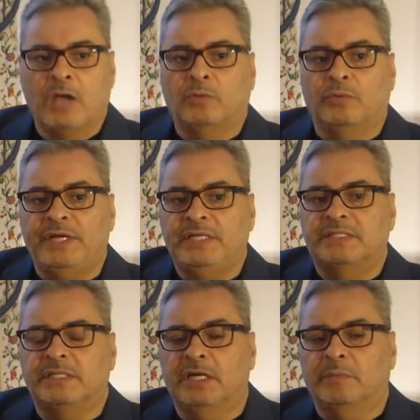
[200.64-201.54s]

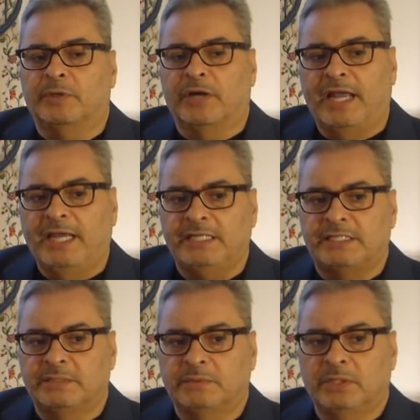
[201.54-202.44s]
Reason number
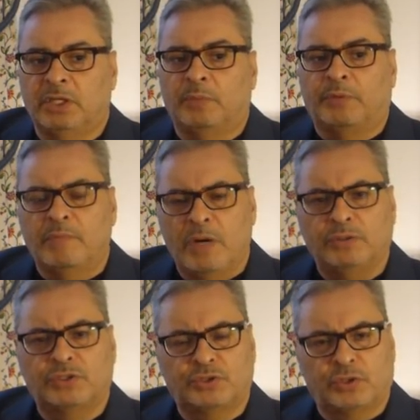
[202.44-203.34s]
eight, promote
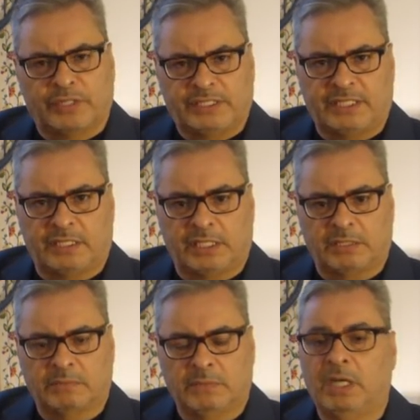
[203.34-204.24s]
storytelling.
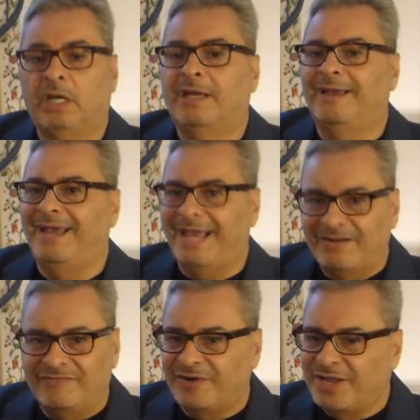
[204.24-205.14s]

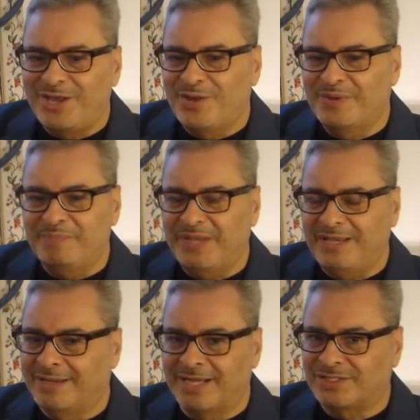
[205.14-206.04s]
Every human
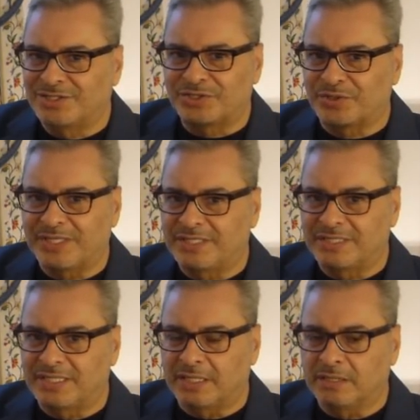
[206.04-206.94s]
being has a story to
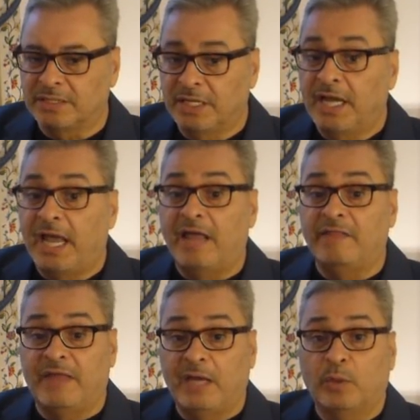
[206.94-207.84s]
tell, and
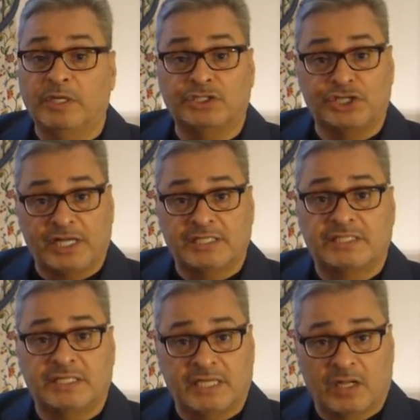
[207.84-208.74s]
they want a chance
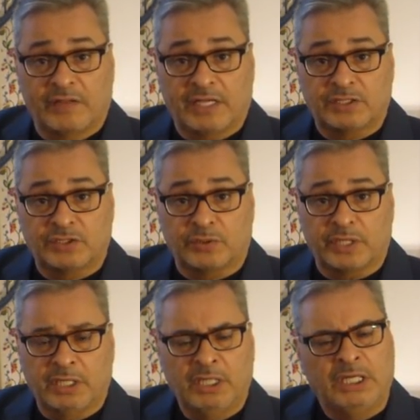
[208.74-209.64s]
to tell that story.
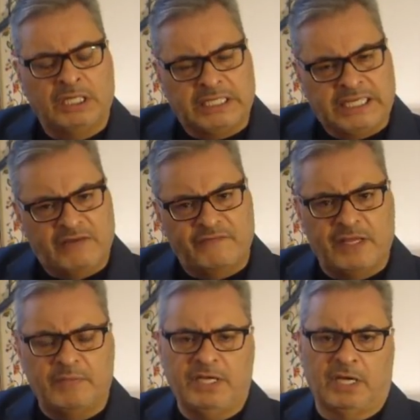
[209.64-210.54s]
Give
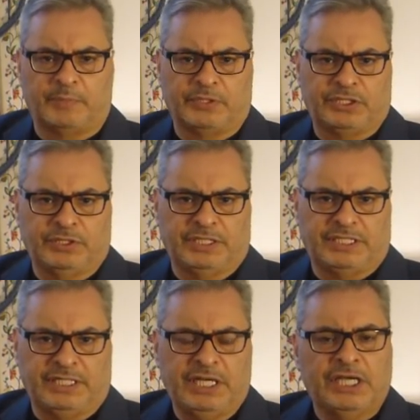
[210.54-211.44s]
them the
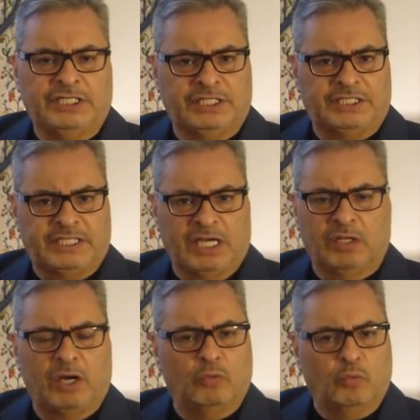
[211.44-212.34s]
opportunity to tell
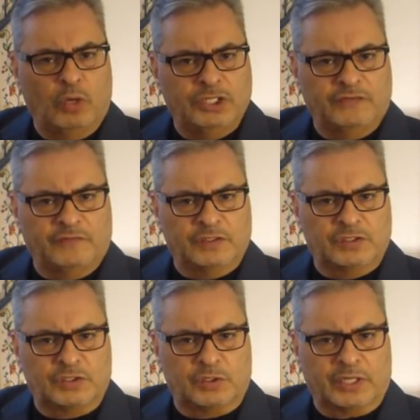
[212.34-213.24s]
a wonderful
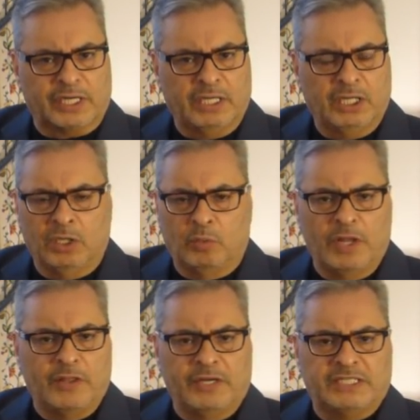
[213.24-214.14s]
story,
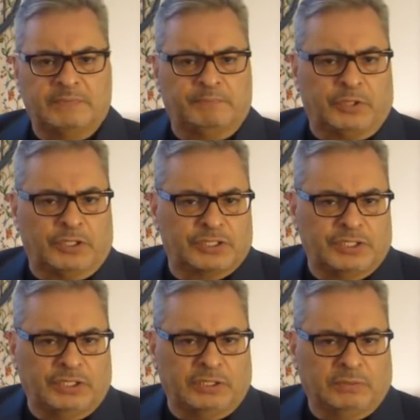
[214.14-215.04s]
whether it's
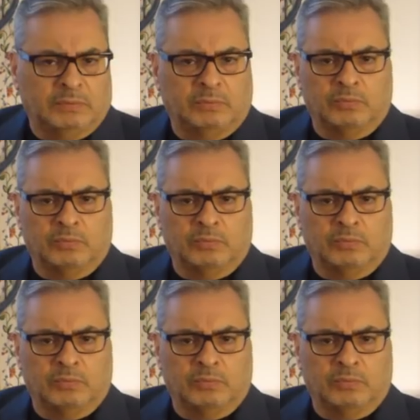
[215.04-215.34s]
personal,